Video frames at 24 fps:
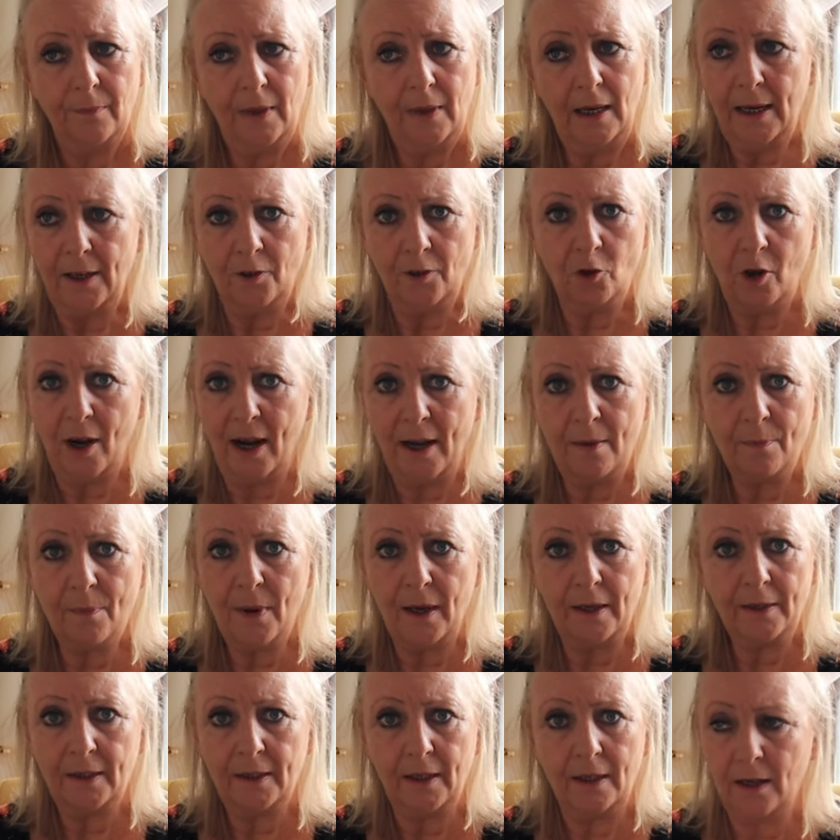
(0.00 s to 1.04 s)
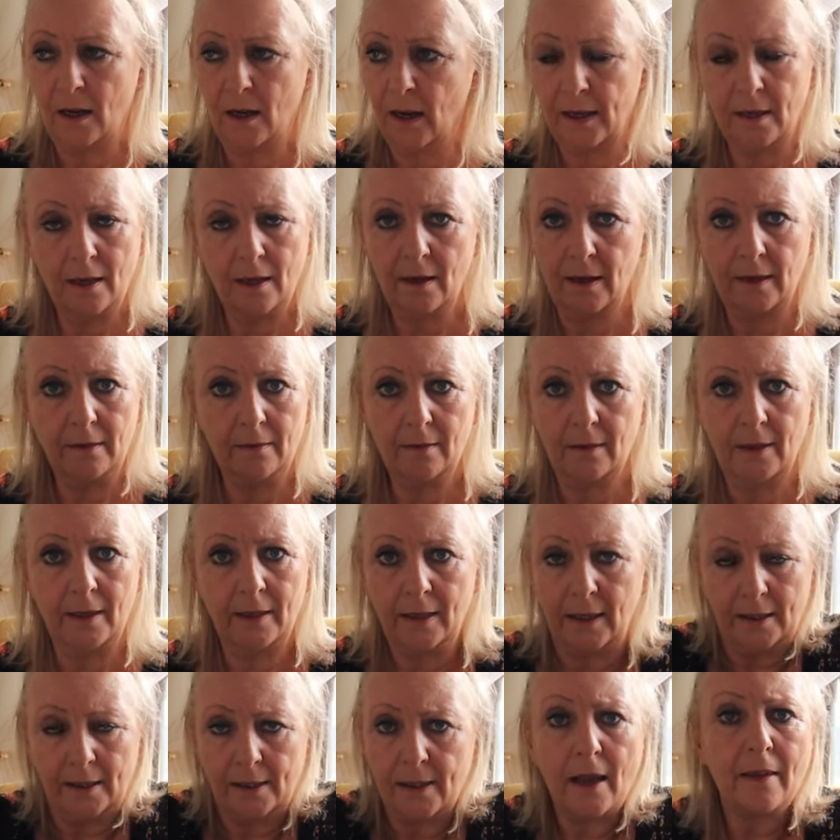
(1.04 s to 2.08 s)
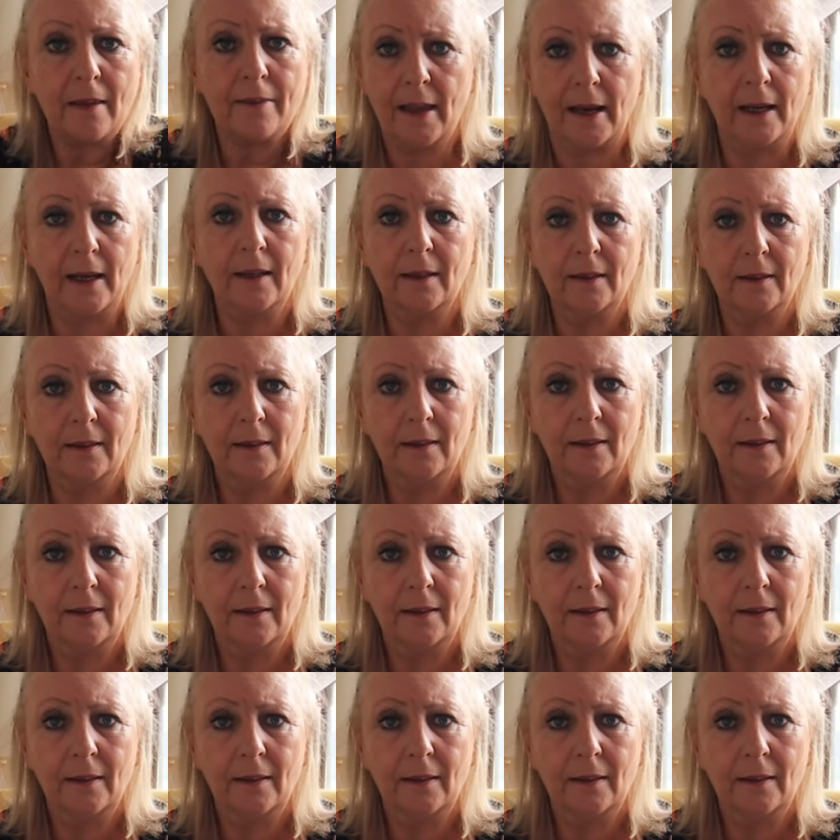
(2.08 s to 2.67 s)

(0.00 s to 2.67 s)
He literally headbutts her like, like, like it's nothing